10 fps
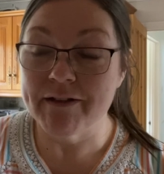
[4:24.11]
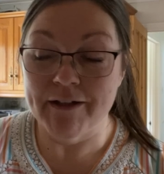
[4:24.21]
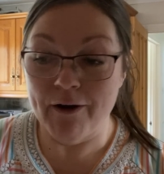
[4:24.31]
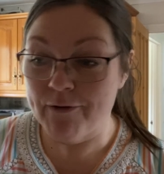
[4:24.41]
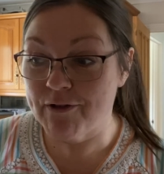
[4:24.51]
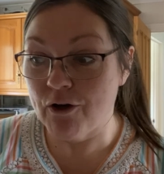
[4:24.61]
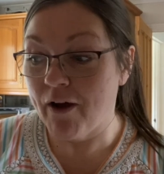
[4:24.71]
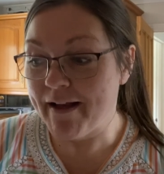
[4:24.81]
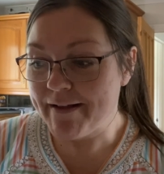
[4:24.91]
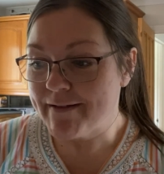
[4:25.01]
you know,
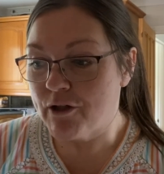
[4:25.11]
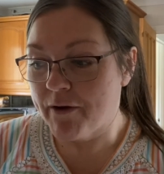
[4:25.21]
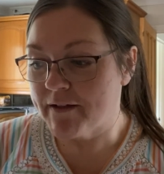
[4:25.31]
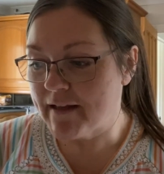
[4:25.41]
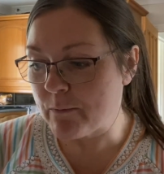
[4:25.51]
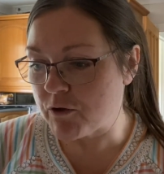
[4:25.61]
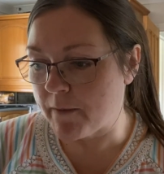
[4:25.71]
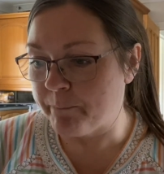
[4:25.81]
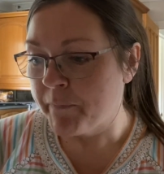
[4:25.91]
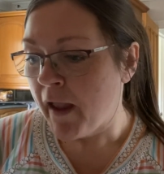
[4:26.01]
tonight is no exception.